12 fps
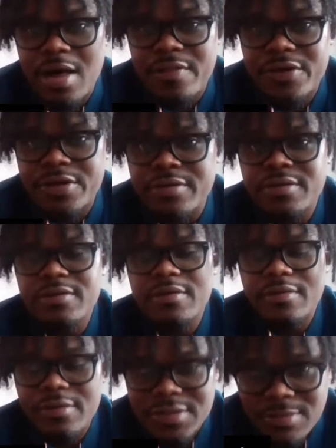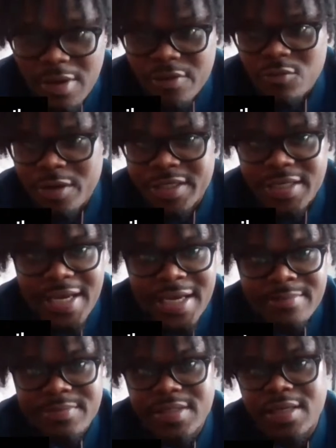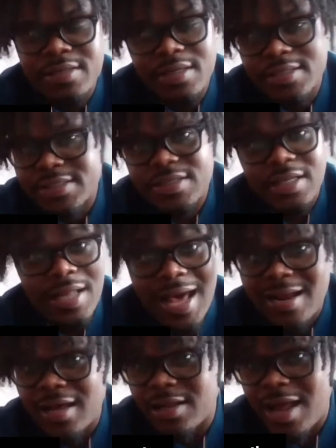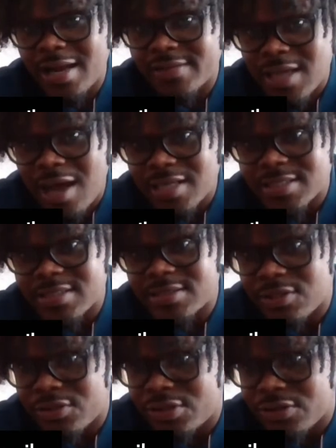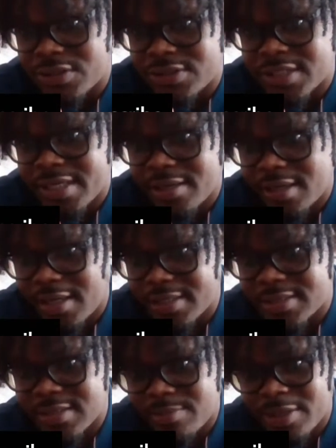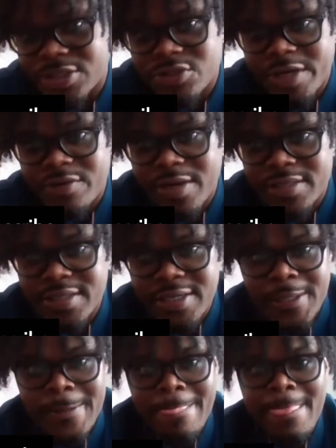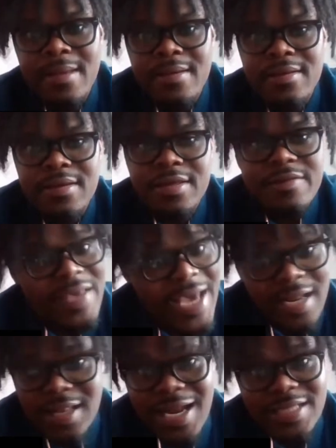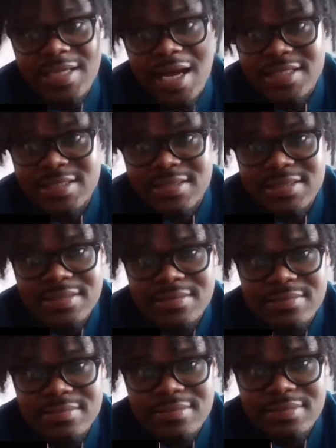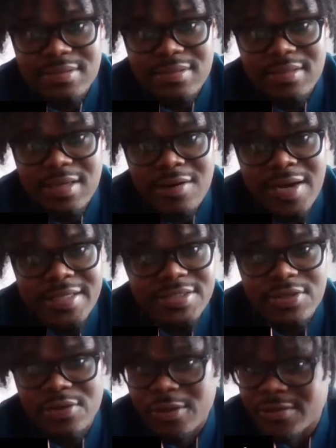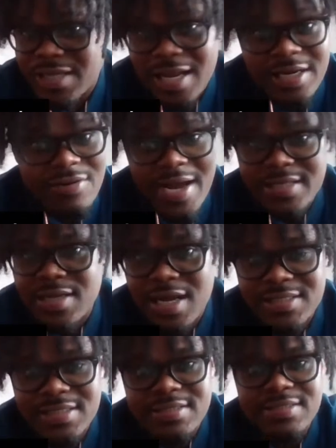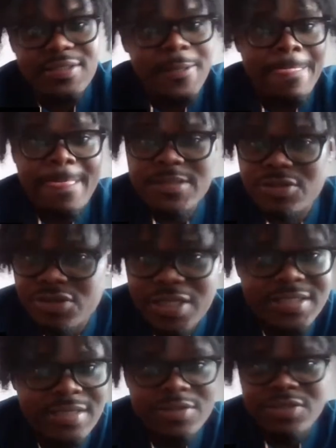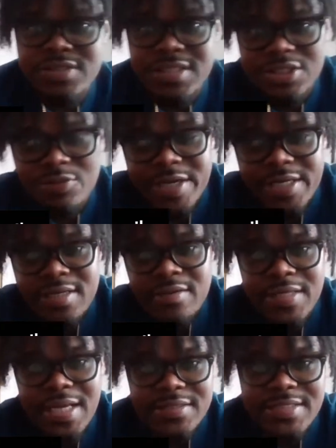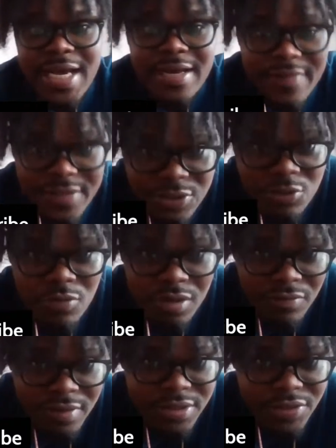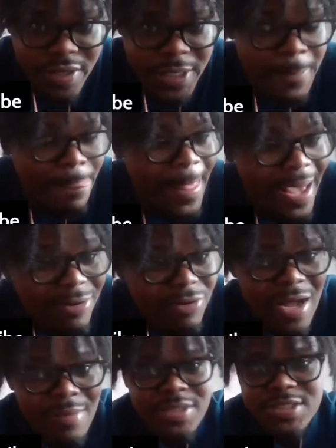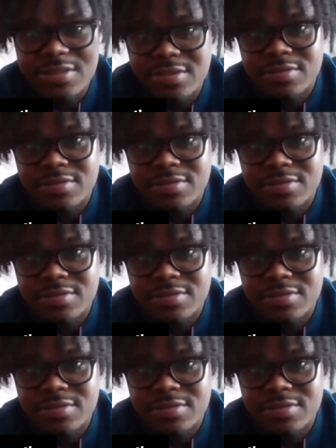other running game, a lot of tosses. So, you said, I see something about Drake right there. They had a lot of tosses. All right. So there's a lot of crack tosses. So that's something you see Drake get on the outside if they do want to run Drake. I don't know how much